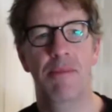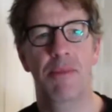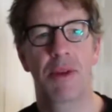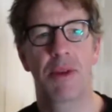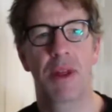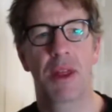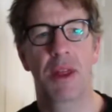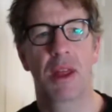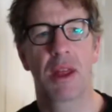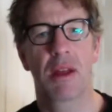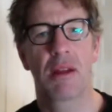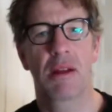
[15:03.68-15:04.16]

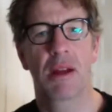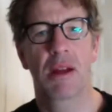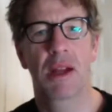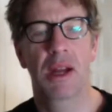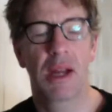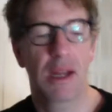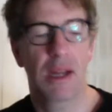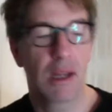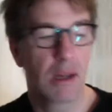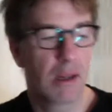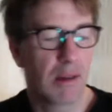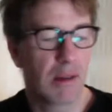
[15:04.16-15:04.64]
with, I
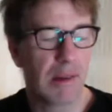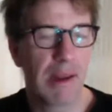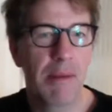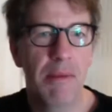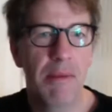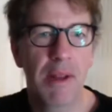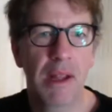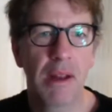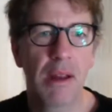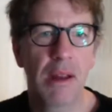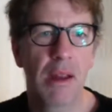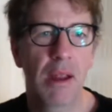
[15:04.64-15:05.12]
can't seem
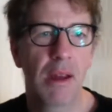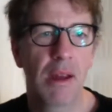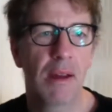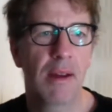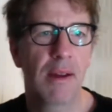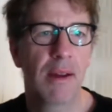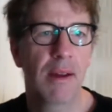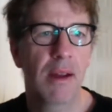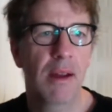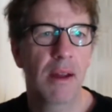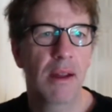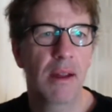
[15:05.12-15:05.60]
to
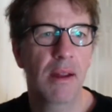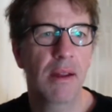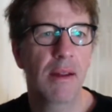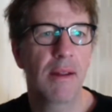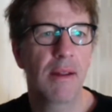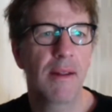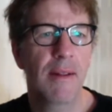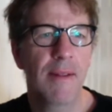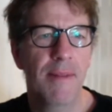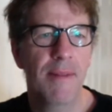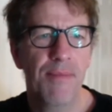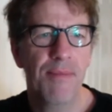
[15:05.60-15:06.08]

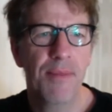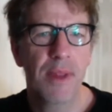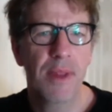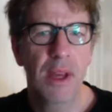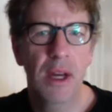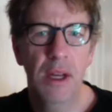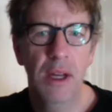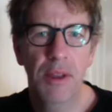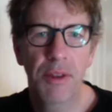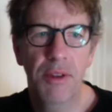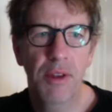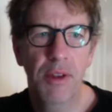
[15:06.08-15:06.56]

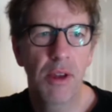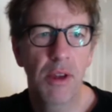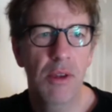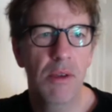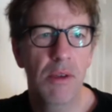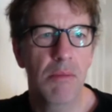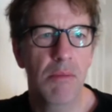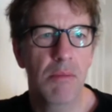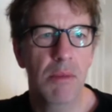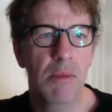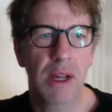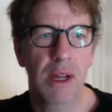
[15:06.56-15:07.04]
undo
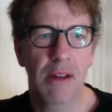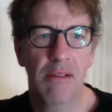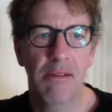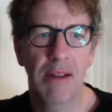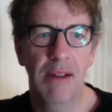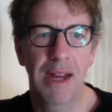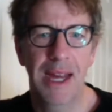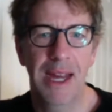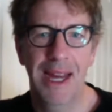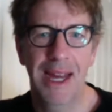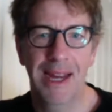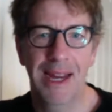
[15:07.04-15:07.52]
my
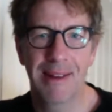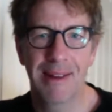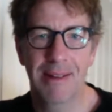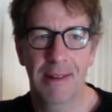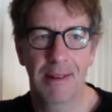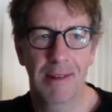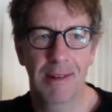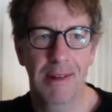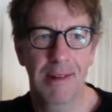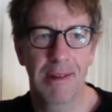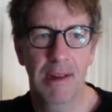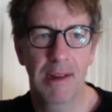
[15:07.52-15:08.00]
grey
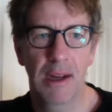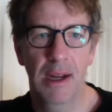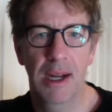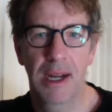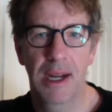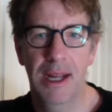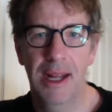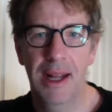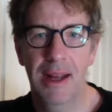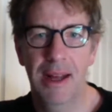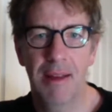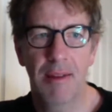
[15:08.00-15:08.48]
angels
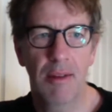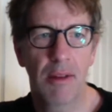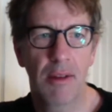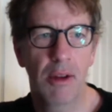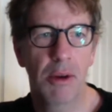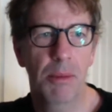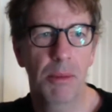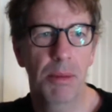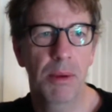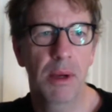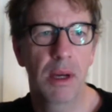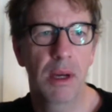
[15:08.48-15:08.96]
entirely. They
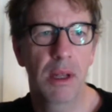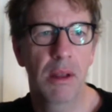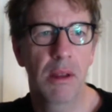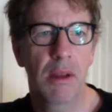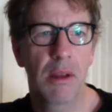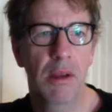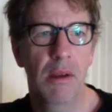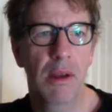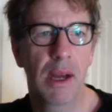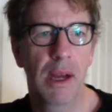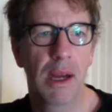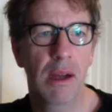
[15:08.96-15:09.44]
stop
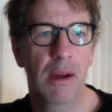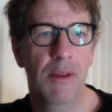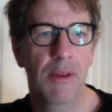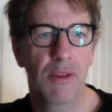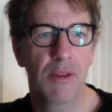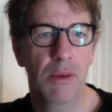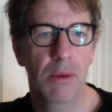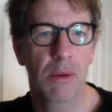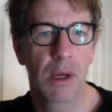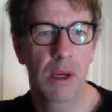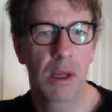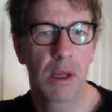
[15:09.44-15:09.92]
undoing
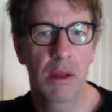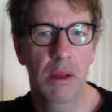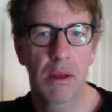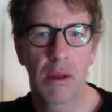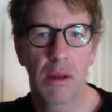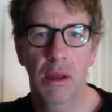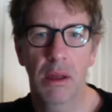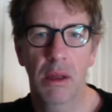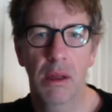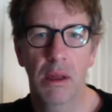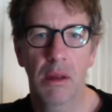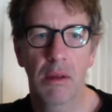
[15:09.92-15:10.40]
after a while.
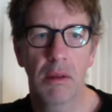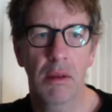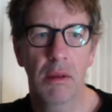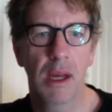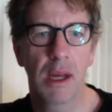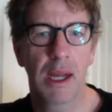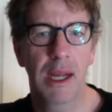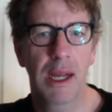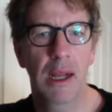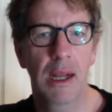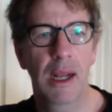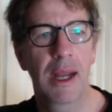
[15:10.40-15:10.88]
So
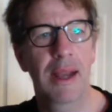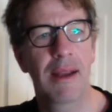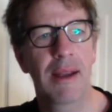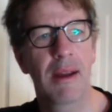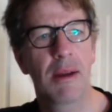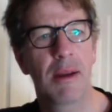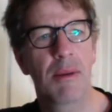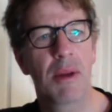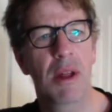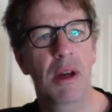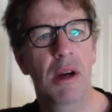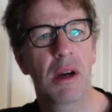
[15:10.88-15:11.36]
I end
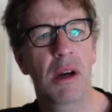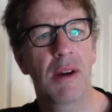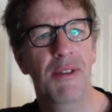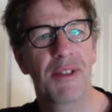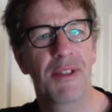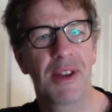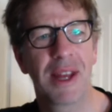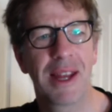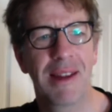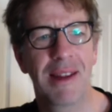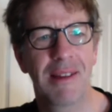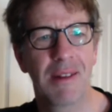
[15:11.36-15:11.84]
up with half
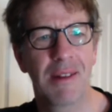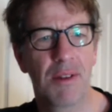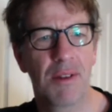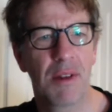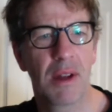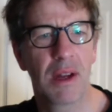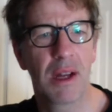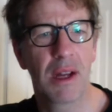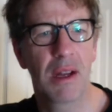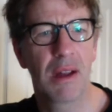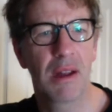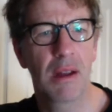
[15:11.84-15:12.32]
an angel. So
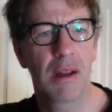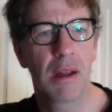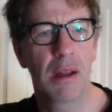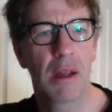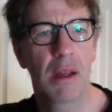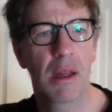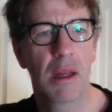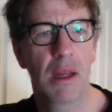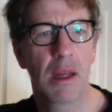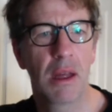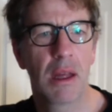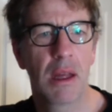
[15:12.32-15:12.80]
I'm going to
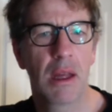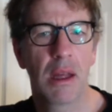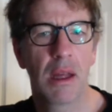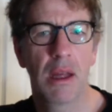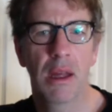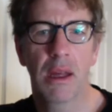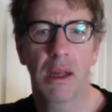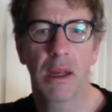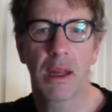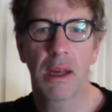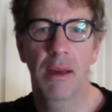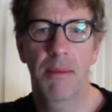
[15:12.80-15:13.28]

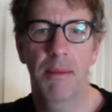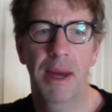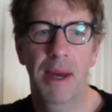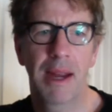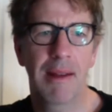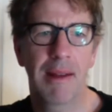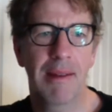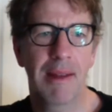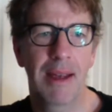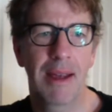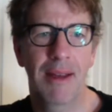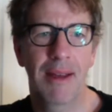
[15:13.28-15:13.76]
go
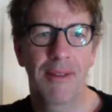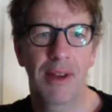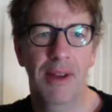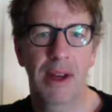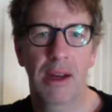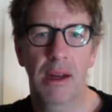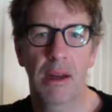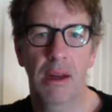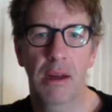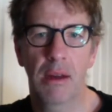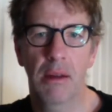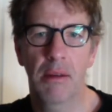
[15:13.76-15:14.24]
back to
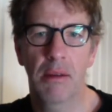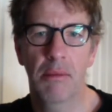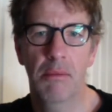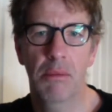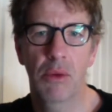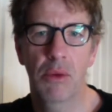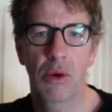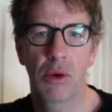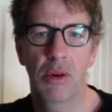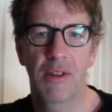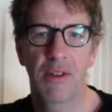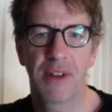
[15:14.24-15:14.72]
having
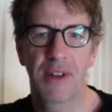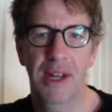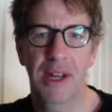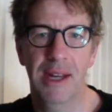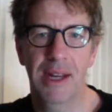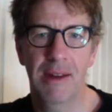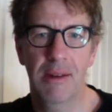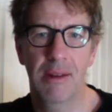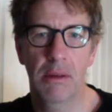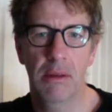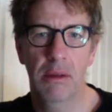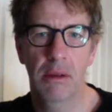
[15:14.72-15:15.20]
more of an
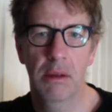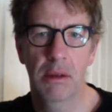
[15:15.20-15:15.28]
angel.